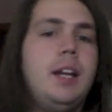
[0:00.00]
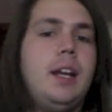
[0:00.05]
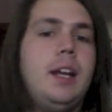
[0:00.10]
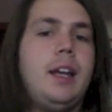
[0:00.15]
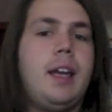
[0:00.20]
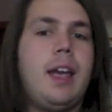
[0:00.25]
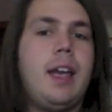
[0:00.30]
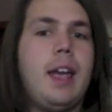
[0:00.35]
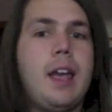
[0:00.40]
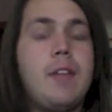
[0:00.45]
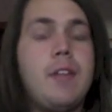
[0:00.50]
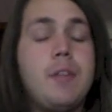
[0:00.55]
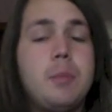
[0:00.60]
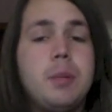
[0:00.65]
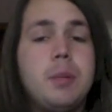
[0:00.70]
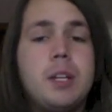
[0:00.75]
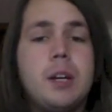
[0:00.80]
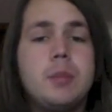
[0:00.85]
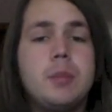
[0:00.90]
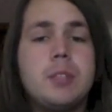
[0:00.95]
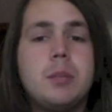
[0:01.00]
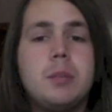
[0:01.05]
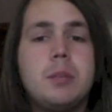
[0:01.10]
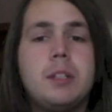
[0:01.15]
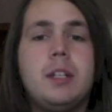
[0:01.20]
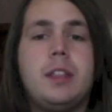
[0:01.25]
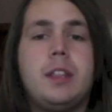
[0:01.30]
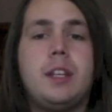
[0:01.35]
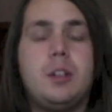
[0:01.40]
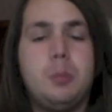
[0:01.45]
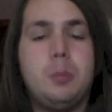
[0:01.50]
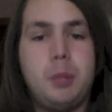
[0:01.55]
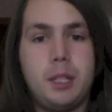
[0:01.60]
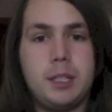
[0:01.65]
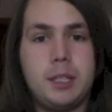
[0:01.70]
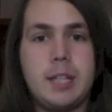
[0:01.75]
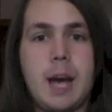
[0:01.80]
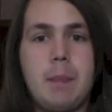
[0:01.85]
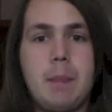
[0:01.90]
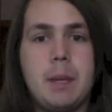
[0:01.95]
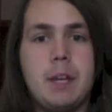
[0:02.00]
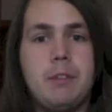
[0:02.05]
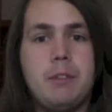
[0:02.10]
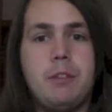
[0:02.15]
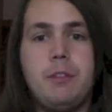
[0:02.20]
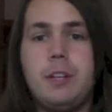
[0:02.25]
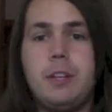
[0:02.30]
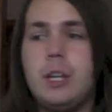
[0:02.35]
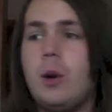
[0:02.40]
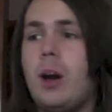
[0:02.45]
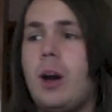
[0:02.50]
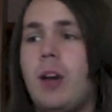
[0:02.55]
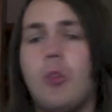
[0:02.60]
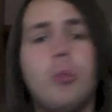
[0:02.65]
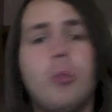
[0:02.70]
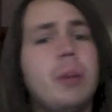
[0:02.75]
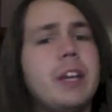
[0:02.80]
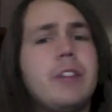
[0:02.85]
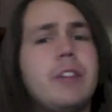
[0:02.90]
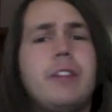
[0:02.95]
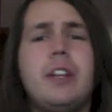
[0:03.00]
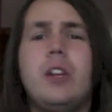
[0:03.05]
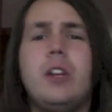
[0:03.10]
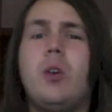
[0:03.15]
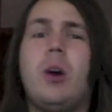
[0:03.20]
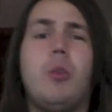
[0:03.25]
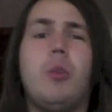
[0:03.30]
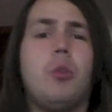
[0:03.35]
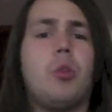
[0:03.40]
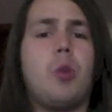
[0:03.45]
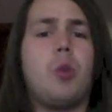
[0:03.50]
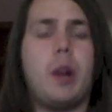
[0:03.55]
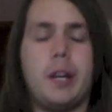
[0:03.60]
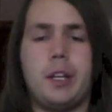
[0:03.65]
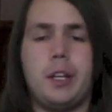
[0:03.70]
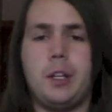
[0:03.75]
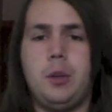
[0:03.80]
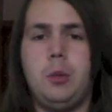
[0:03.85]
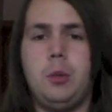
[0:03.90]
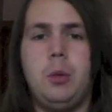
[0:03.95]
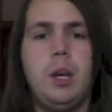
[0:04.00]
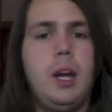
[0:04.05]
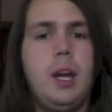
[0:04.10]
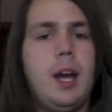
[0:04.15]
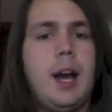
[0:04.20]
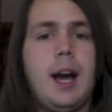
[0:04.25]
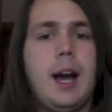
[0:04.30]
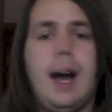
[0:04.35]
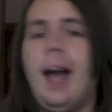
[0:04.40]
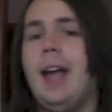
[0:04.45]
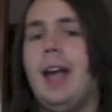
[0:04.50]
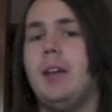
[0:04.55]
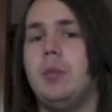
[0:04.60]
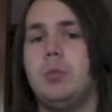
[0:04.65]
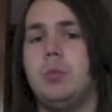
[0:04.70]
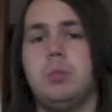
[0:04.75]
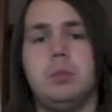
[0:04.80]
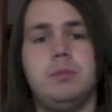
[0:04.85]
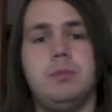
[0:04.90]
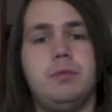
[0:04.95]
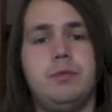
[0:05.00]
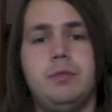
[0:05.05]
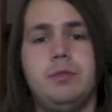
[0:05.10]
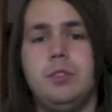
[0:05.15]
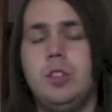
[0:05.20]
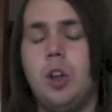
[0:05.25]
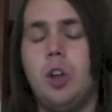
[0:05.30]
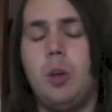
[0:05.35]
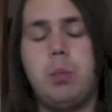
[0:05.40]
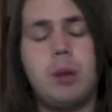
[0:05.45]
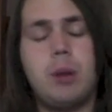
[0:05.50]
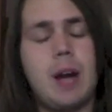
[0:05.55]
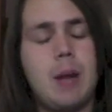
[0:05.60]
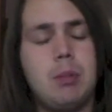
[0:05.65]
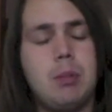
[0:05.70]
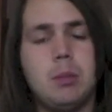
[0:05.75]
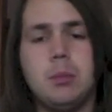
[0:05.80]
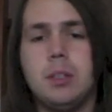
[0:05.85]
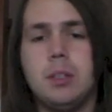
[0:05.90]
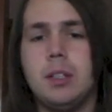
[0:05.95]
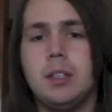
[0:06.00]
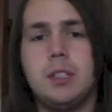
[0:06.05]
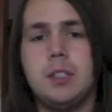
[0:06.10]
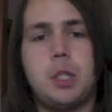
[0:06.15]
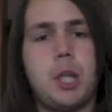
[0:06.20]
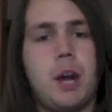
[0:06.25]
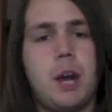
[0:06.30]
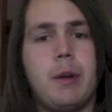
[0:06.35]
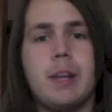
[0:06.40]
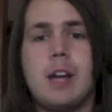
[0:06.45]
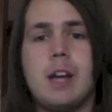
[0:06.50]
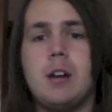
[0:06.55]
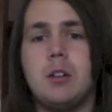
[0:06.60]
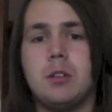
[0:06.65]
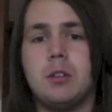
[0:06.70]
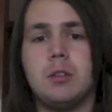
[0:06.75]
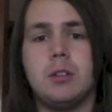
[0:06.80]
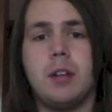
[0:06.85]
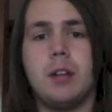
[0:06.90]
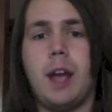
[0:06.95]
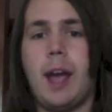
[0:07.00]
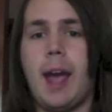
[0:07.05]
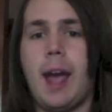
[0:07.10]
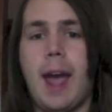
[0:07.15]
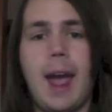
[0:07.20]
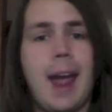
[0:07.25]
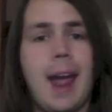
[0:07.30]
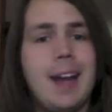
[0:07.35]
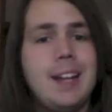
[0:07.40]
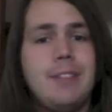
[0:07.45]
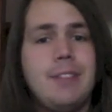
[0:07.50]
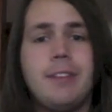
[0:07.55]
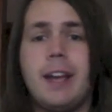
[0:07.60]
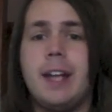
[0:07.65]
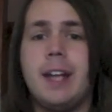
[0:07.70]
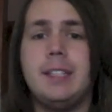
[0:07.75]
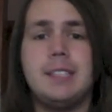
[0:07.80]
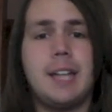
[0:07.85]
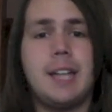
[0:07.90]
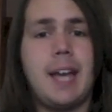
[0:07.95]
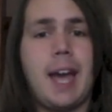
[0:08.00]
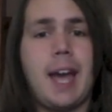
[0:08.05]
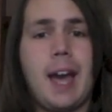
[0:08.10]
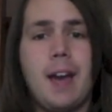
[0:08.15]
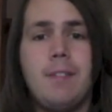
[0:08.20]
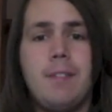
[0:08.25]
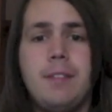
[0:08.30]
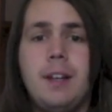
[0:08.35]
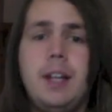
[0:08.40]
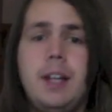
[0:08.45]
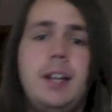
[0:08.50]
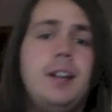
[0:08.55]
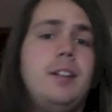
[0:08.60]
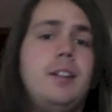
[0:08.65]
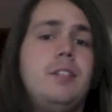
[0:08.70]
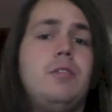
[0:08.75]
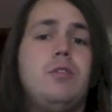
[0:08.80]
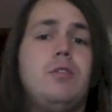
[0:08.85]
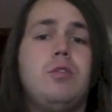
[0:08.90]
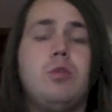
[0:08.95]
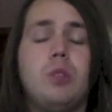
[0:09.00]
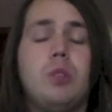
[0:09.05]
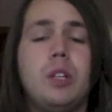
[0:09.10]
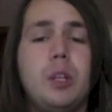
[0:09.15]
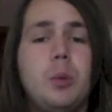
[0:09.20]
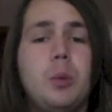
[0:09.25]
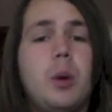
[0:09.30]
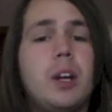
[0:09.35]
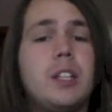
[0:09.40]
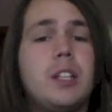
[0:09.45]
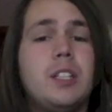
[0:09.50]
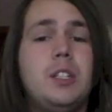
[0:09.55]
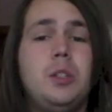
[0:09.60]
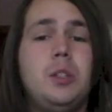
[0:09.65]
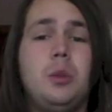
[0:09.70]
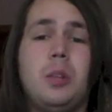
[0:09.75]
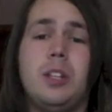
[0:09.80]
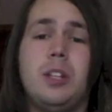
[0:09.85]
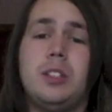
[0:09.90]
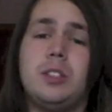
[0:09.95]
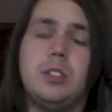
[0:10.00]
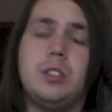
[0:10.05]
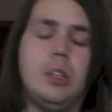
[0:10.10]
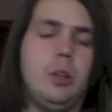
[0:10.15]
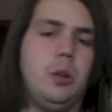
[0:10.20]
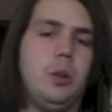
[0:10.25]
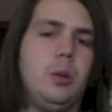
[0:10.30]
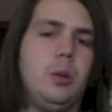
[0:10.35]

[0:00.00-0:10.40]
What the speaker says: If it becomes something I think will be a topic of a video, I will make a video. I will credit you. I will no problem shouting out any fans I have. Really wanted to do this, so